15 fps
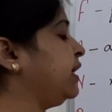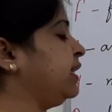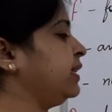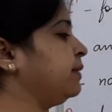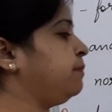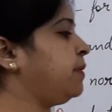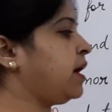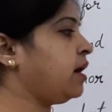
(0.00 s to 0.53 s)
in the
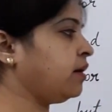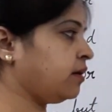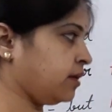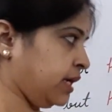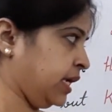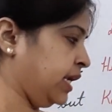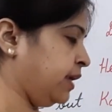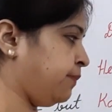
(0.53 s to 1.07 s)
park,
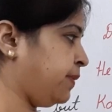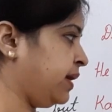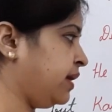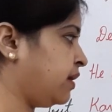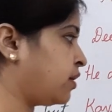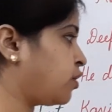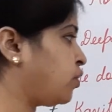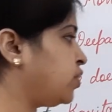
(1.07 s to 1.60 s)

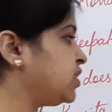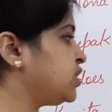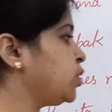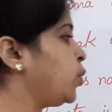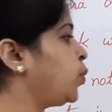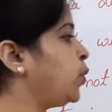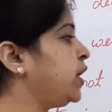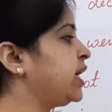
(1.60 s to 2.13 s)
independent clause.
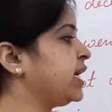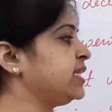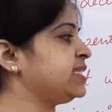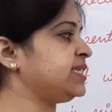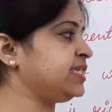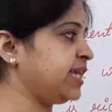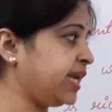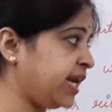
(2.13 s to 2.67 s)
We can
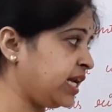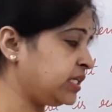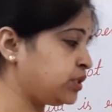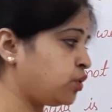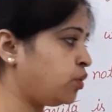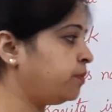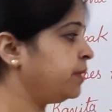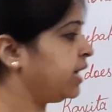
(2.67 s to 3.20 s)
stay at
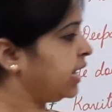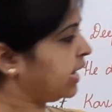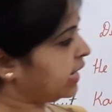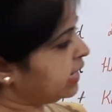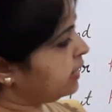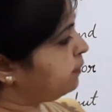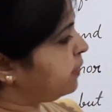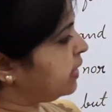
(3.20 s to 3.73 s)
home,
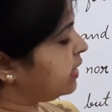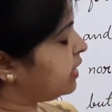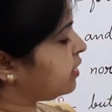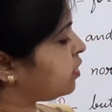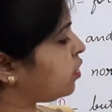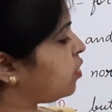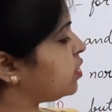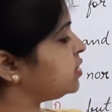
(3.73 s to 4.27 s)
independent
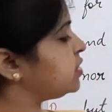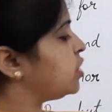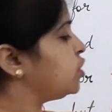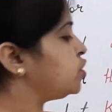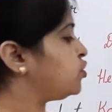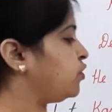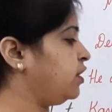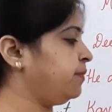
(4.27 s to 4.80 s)
clause.
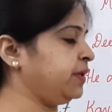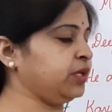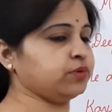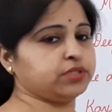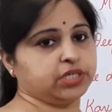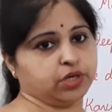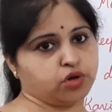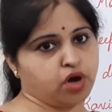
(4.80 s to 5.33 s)
So I'll be
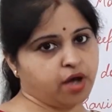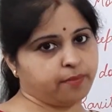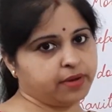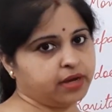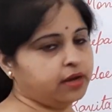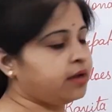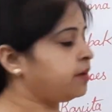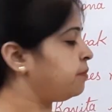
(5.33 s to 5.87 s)
using
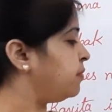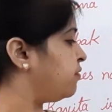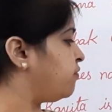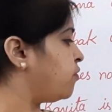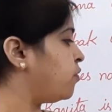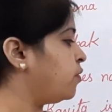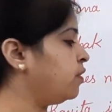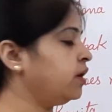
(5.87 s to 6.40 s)
comma
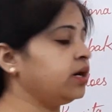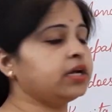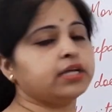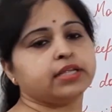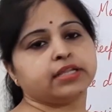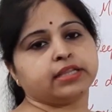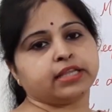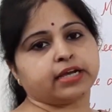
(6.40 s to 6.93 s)
before
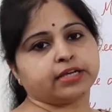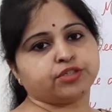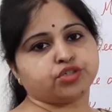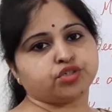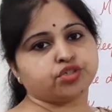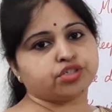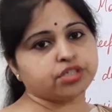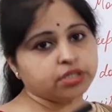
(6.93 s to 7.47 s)
the
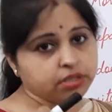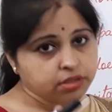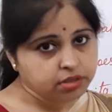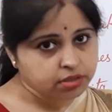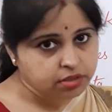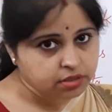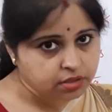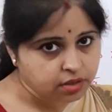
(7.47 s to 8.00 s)
conjunction
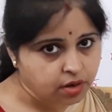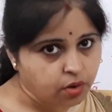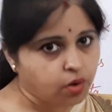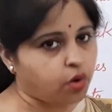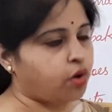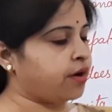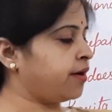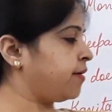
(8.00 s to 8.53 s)

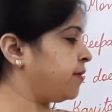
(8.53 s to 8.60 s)
or.